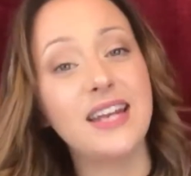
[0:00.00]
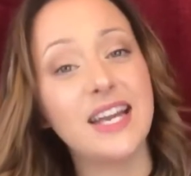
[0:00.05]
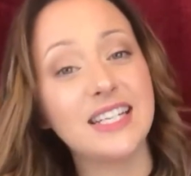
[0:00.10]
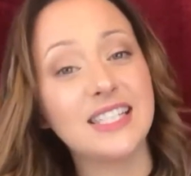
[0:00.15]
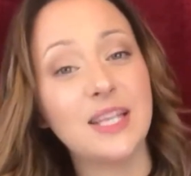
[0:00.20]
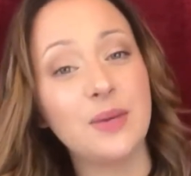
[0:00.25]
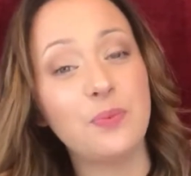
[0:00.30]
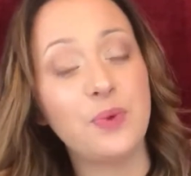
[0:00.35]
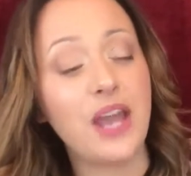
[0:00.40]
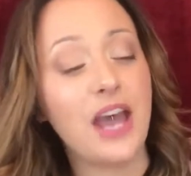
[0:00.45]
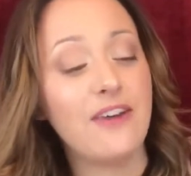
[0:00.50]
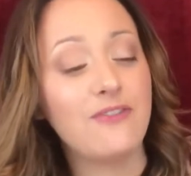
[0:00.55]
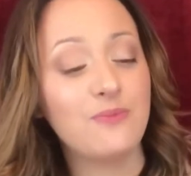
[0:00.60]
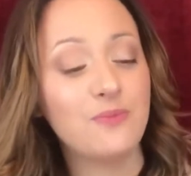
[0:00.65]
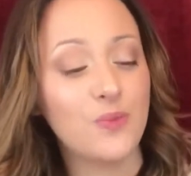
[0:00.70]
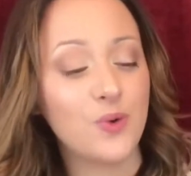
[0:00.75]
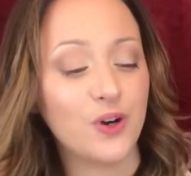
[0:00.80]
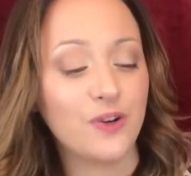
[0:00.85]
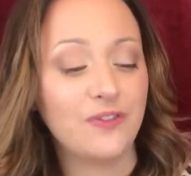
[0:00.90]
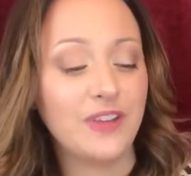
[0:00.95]
Next up, we have
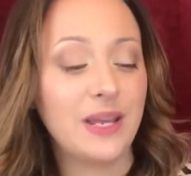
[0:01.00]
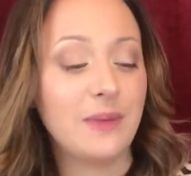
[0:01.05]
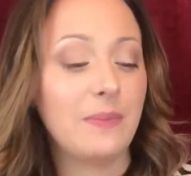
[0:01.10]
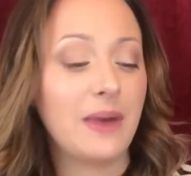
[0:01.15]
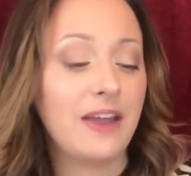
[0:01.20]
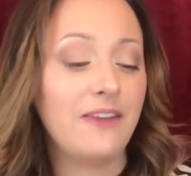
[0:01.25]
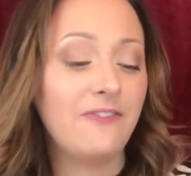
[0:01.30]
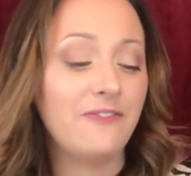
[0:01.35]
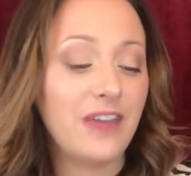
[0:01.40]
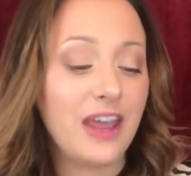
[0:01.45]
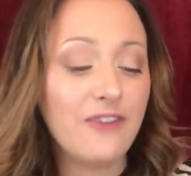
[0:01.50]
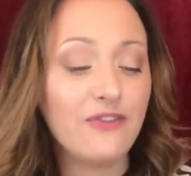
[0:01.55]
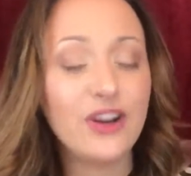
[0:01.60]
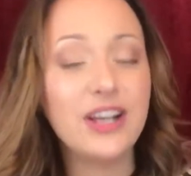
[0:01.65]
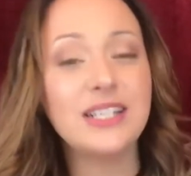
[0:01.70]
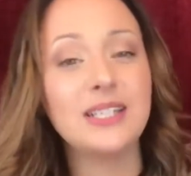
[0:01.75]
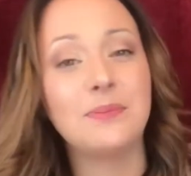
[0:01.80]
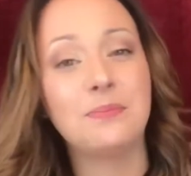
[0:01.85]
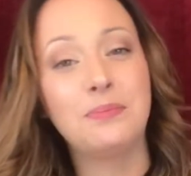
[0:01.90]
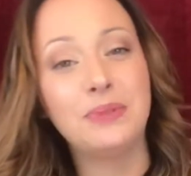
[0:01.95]
Morphe. My
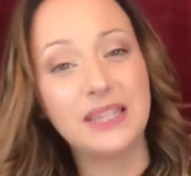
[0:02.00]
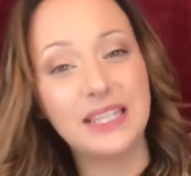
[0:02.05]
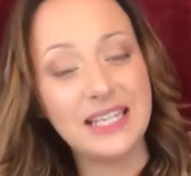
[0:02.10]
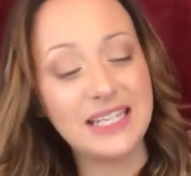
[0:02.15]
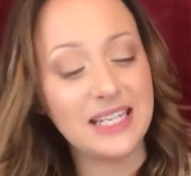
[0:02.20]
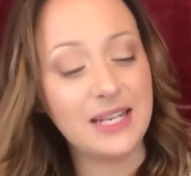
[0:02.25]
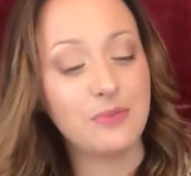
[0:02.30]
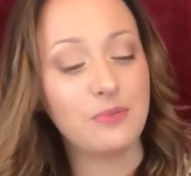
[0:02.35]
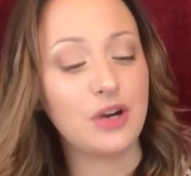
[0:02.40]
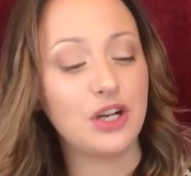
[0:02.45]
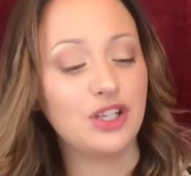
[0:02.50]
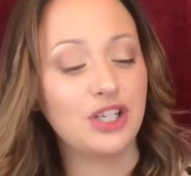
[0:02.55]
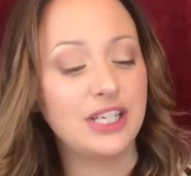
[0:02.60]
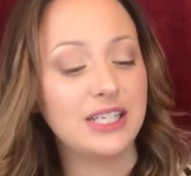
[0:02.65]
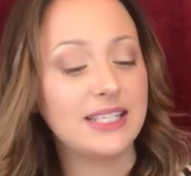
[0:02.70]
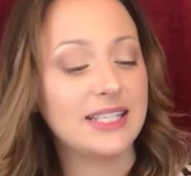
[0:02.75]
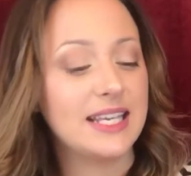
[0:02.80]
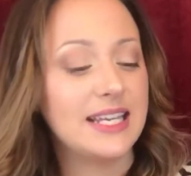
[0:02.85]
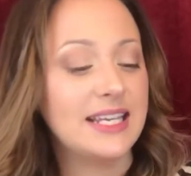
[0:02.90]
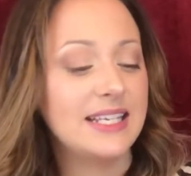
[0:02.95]
favorite blending
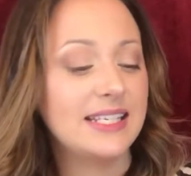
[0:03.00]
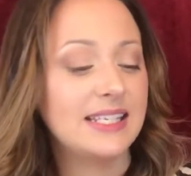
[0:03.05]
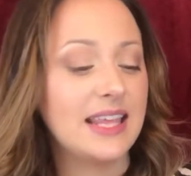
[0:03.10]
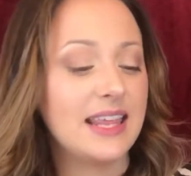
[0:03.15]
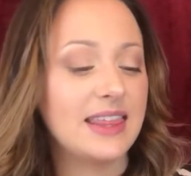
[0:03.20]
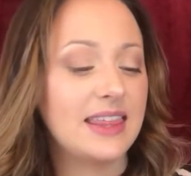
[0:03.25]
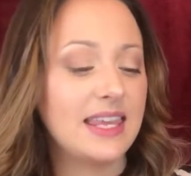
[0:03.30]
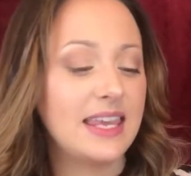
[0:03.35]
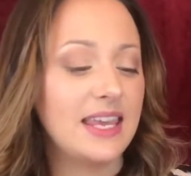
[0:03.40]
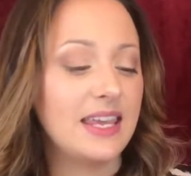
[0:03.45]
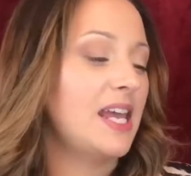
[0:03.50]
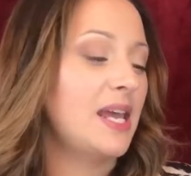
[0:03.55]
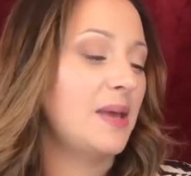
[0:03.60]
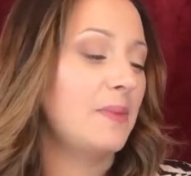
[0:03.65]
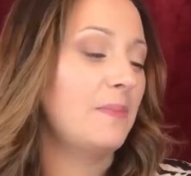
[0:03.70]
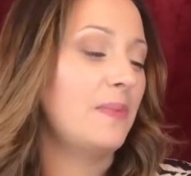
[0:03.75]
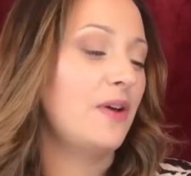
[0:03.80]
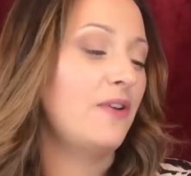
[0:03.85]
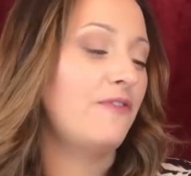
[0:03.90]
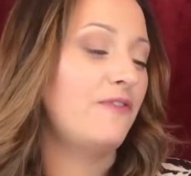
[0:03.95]
brushes is the
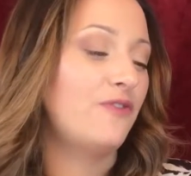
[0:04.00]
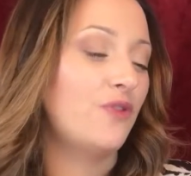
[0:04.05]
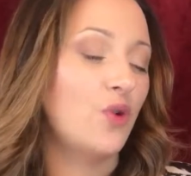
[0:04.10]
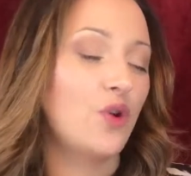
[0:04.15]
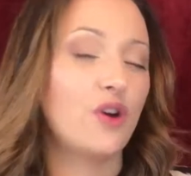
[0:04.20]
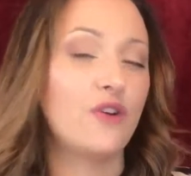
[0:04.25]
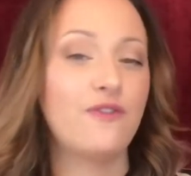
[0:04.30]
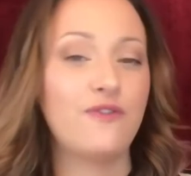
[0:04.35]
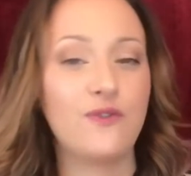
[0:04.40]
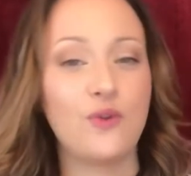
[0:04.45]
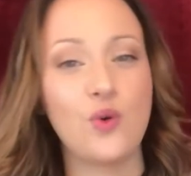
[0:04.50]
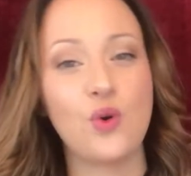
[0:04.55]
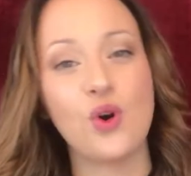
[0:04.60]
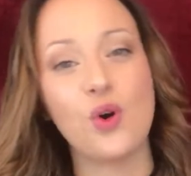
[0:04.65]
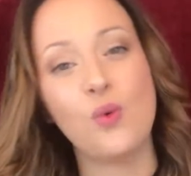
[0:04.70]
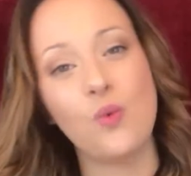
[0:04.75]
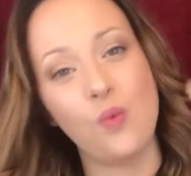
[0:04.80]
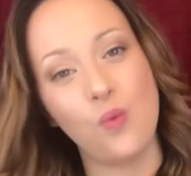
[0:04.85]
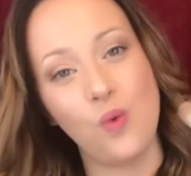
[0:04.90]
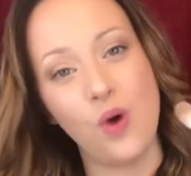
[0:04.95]

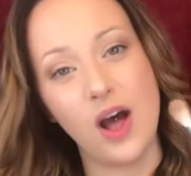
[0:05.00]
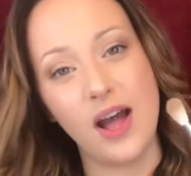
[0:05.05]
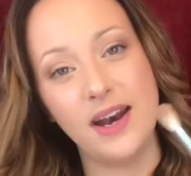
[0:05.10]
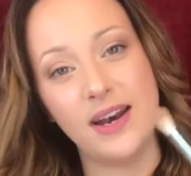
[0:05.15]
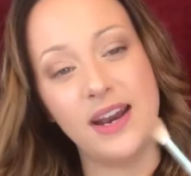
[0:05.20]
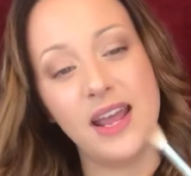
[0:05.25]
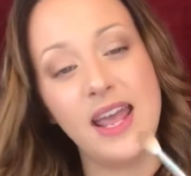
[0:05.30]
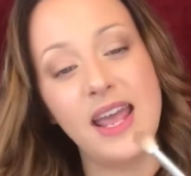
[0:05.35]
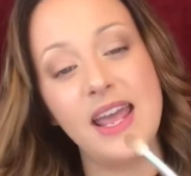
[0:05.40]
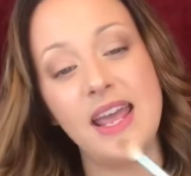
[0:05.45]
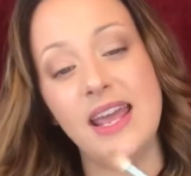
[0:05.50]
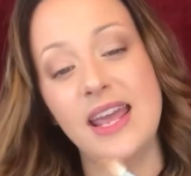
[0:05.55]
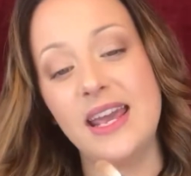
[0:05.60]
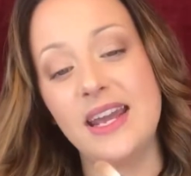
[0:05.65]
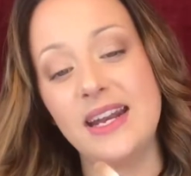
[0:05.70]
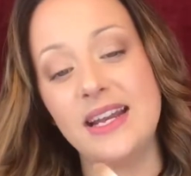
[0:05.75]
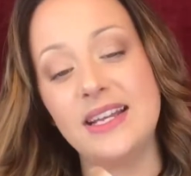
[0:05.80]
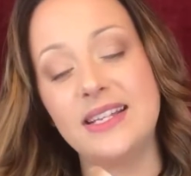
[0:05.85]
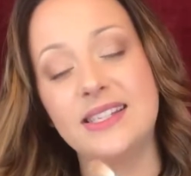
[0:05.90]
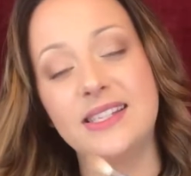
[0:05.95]
M441.
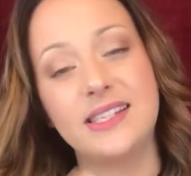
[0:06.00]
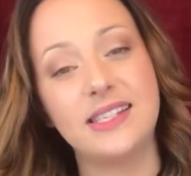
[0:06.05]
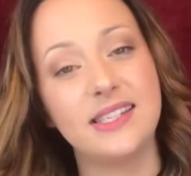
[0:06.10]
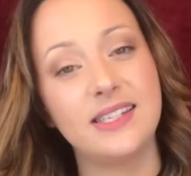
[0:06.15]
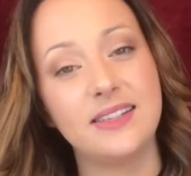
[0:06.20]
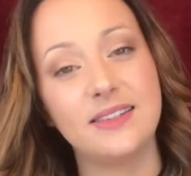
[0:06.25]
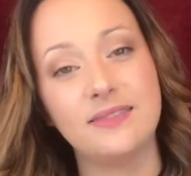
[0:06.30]
It is